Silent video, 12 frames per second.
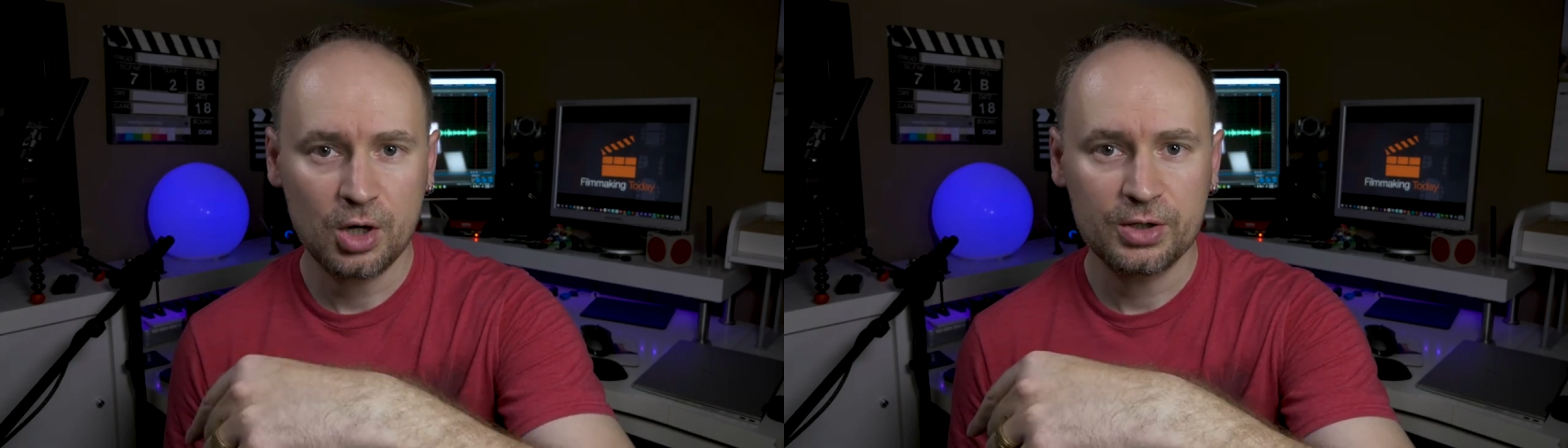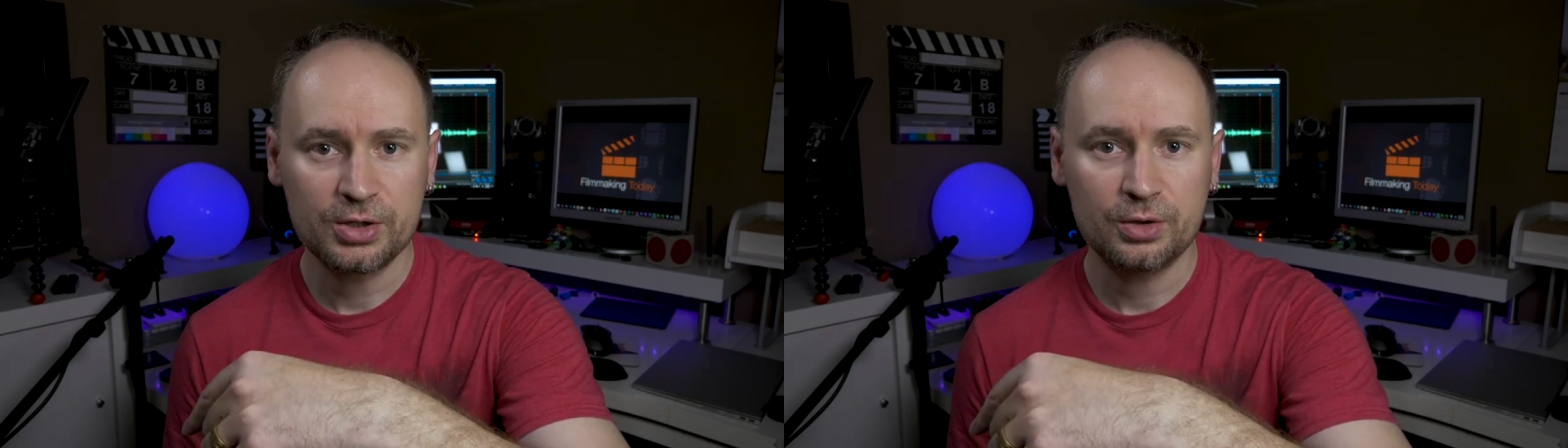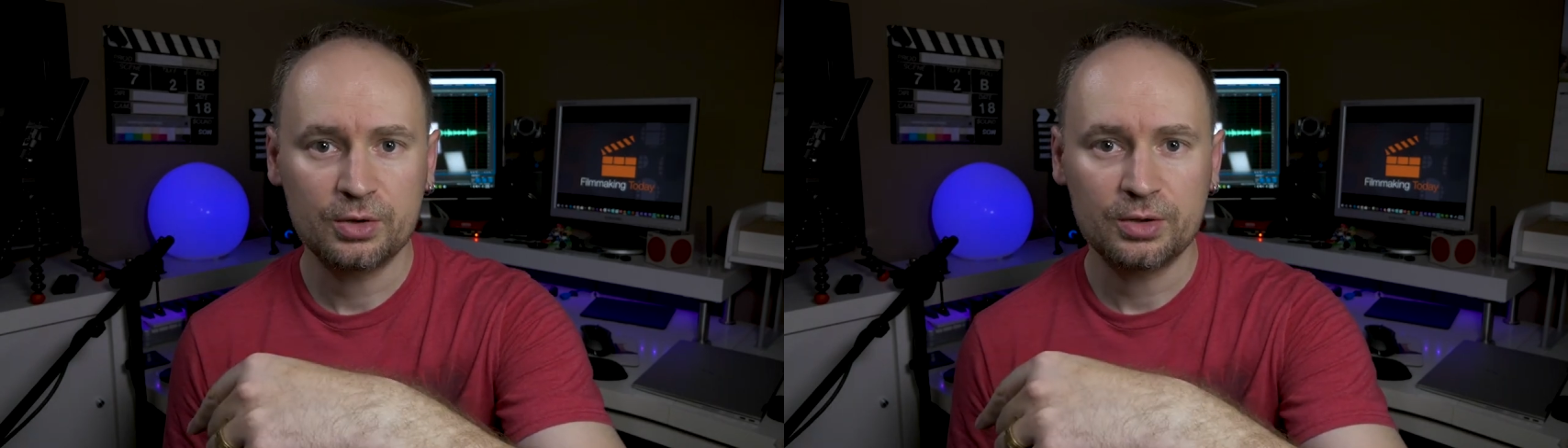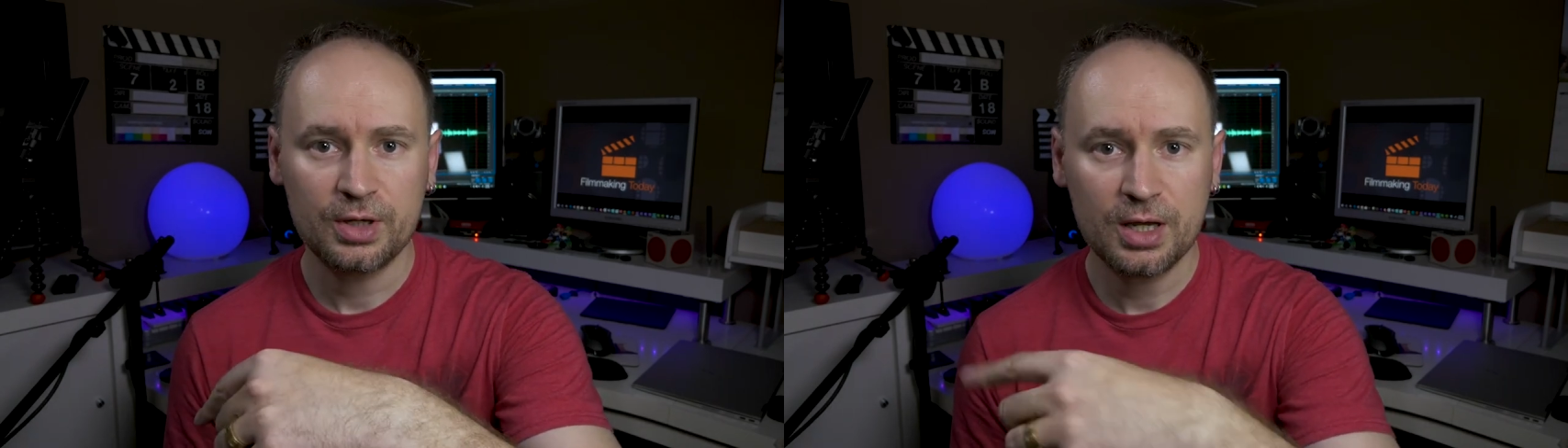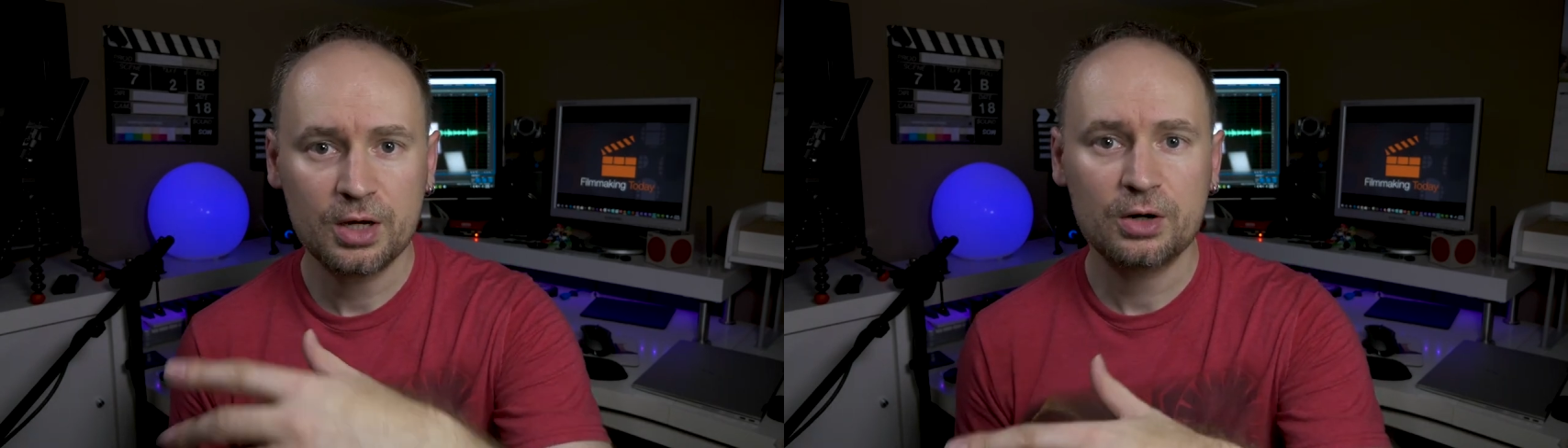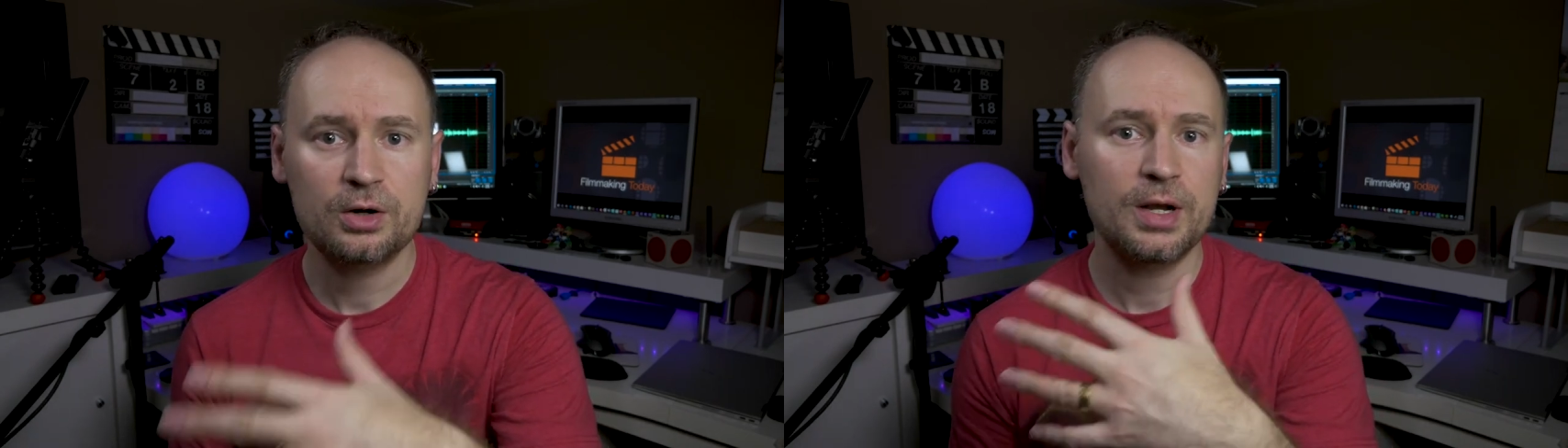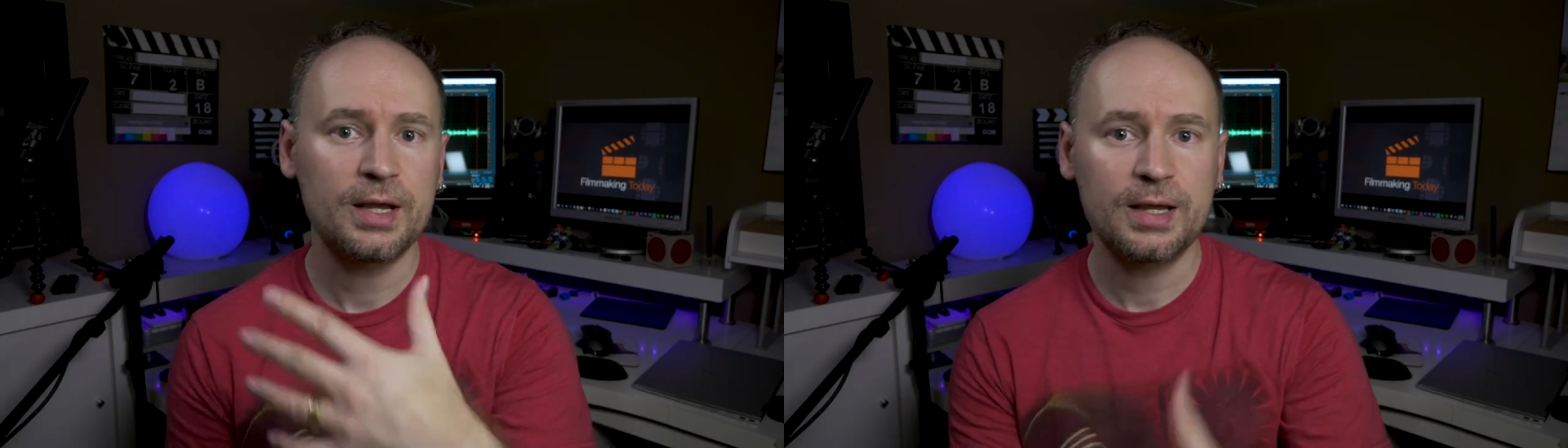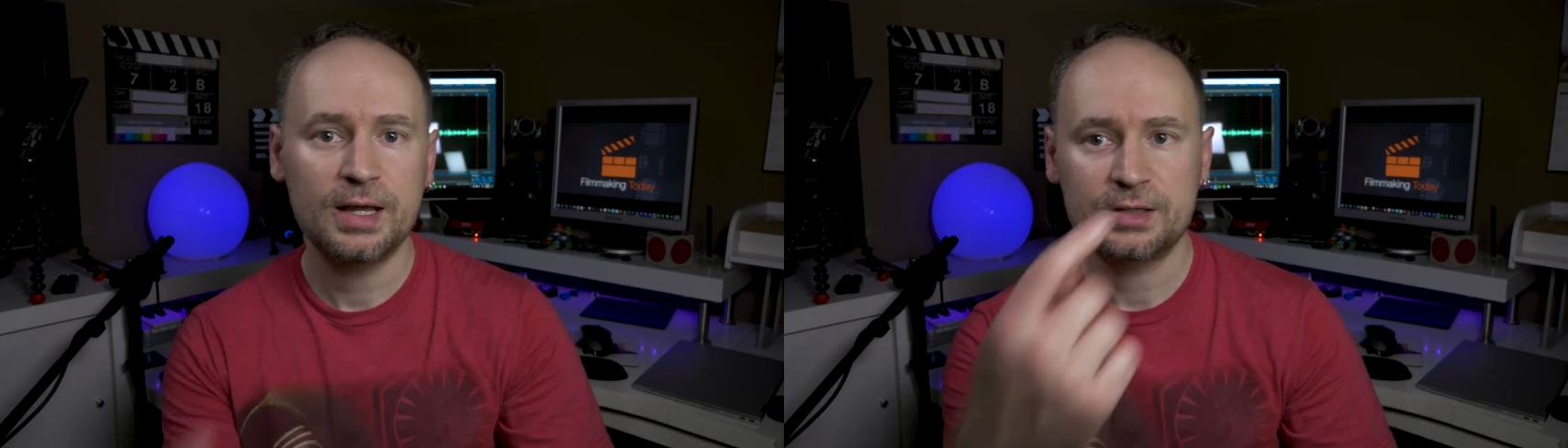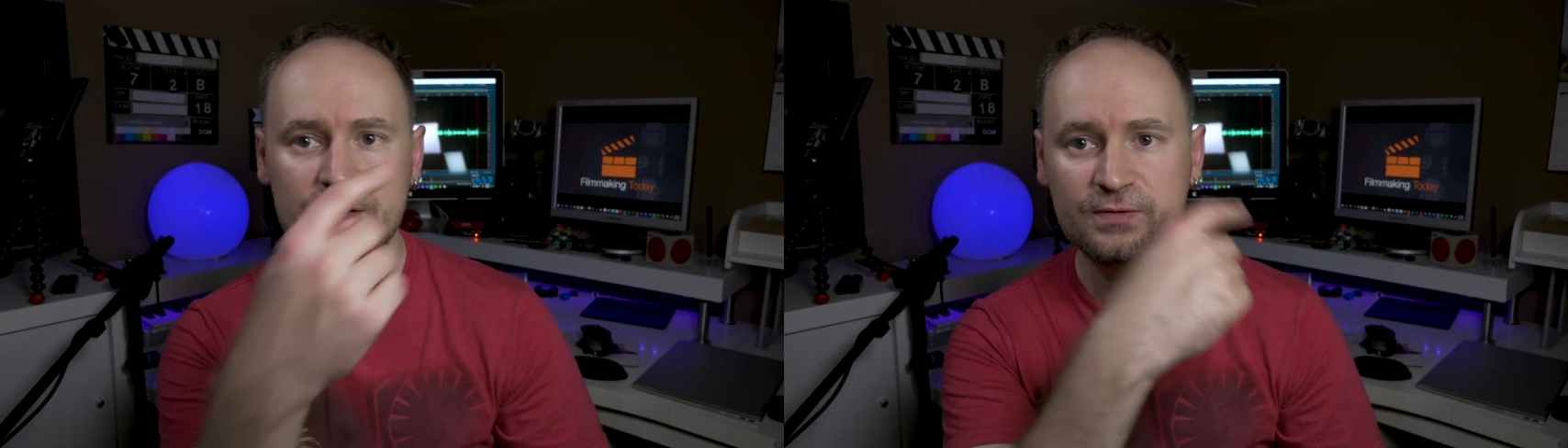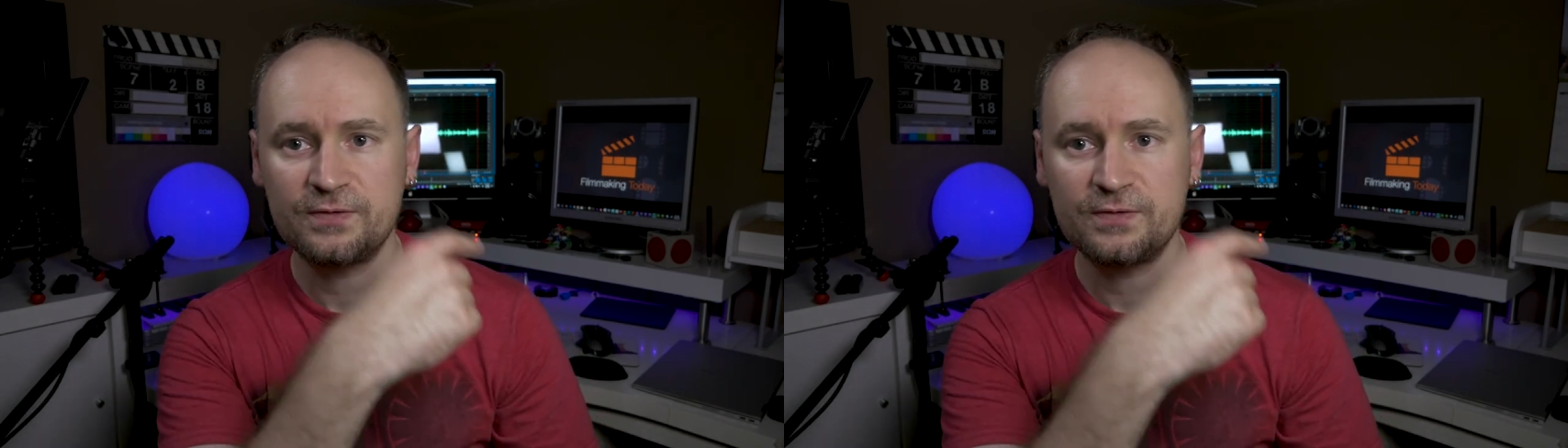audio here. It gets